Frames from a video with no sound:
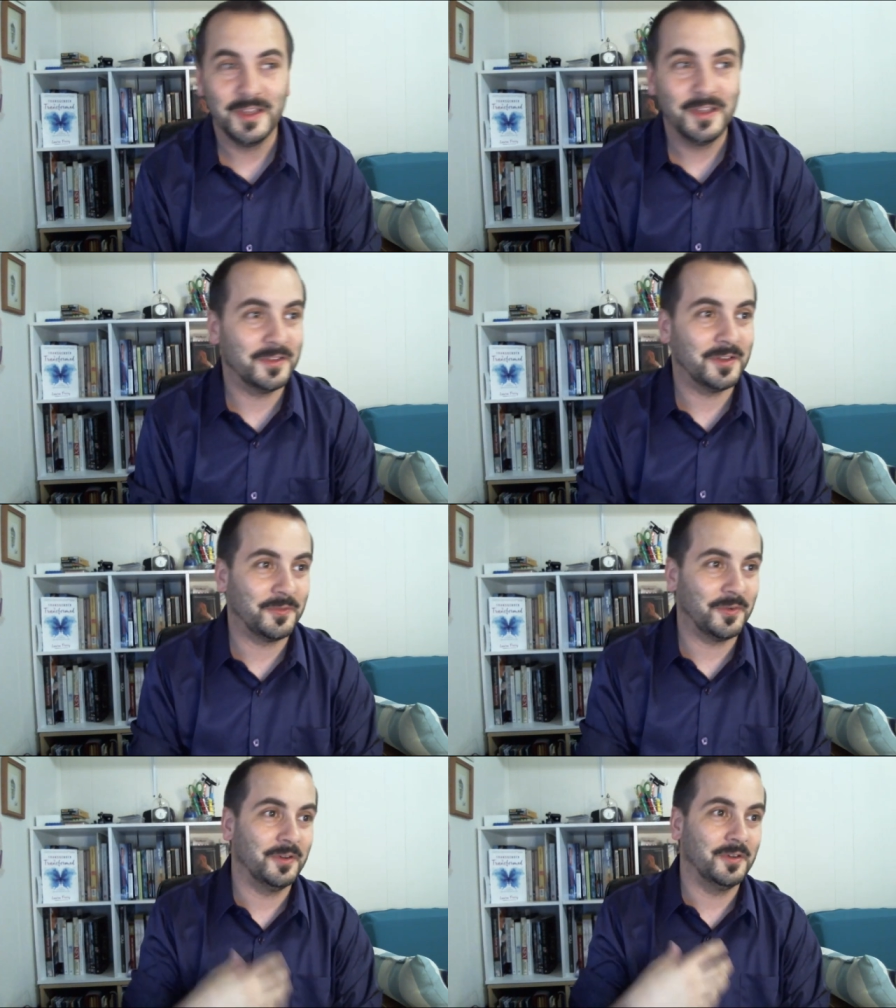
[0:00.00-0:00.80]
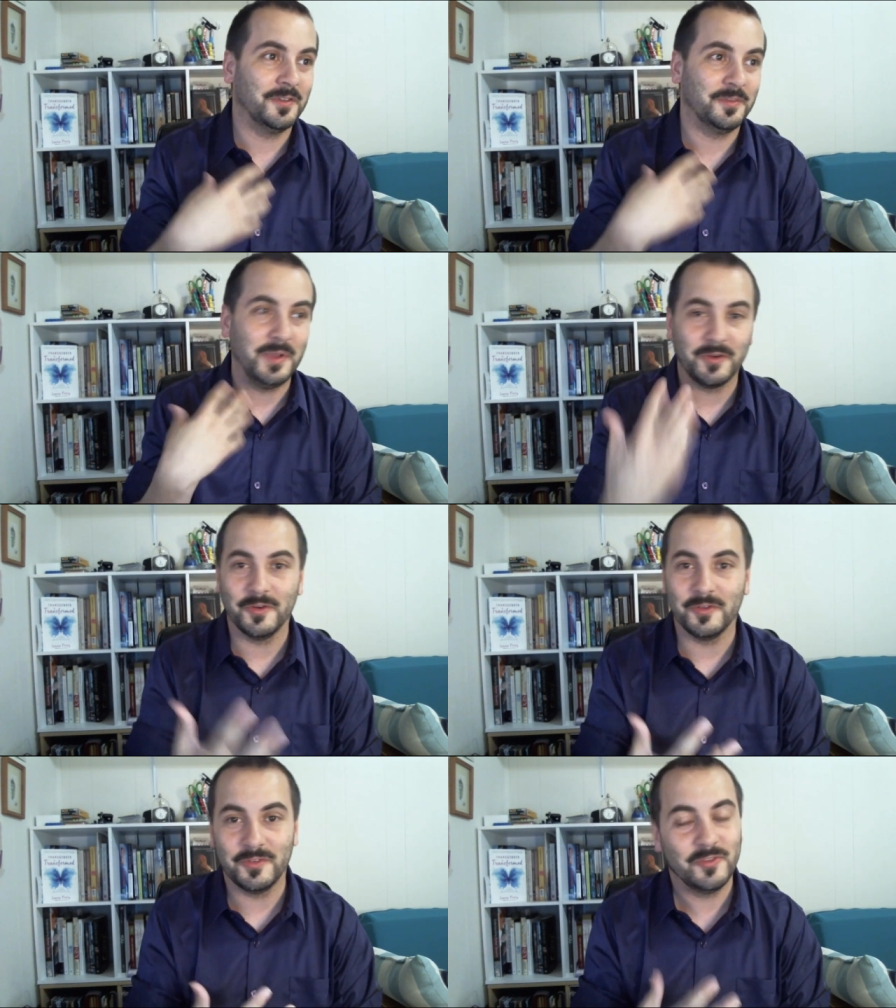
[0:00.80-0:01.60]
the different
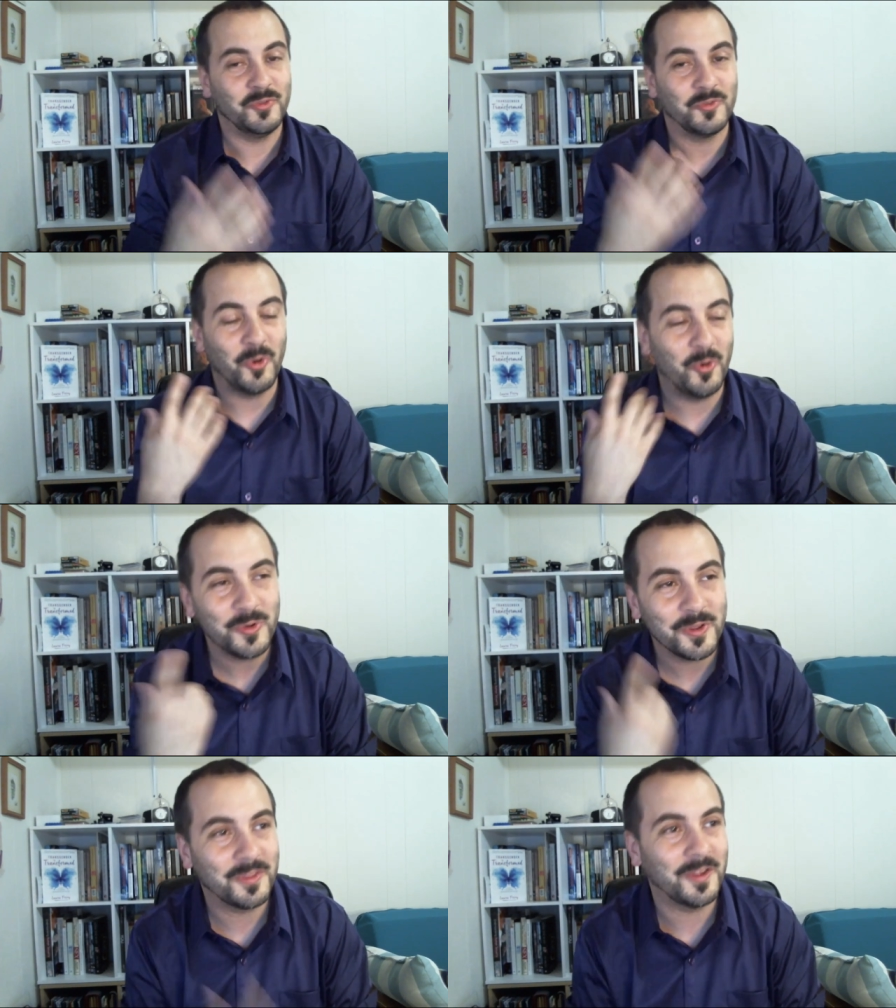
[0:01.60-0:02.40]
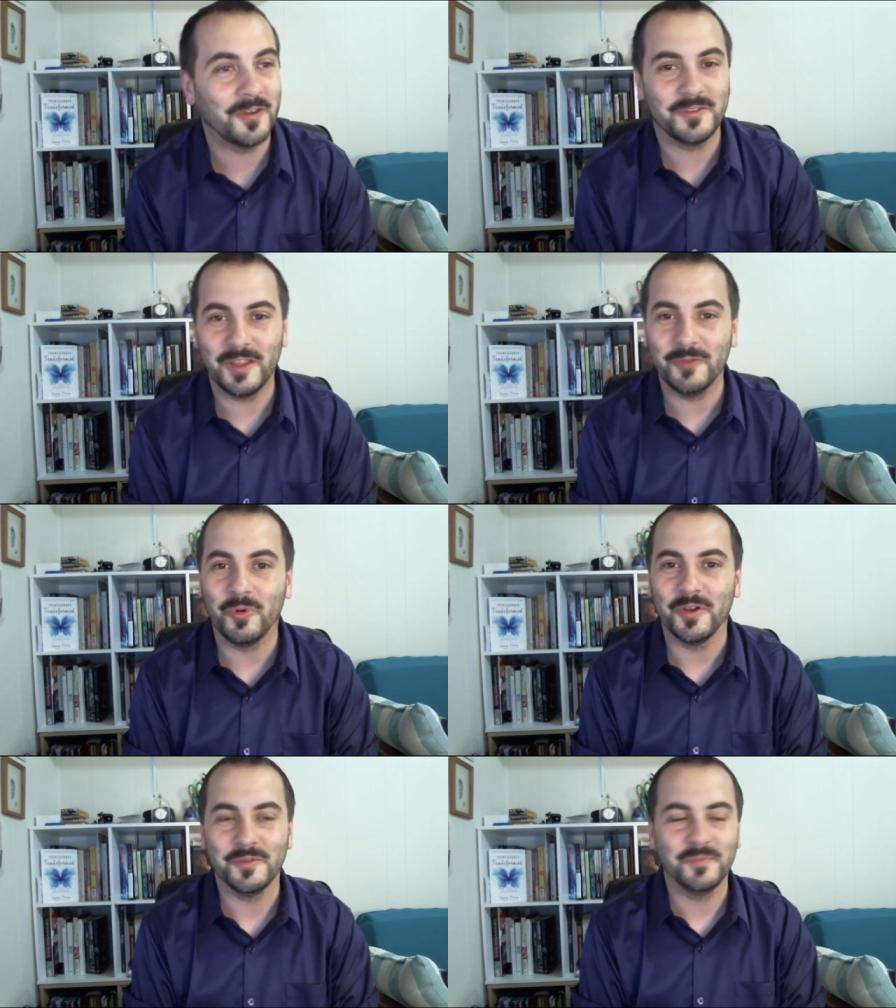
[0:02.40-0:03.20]
speakers. She was only there day one,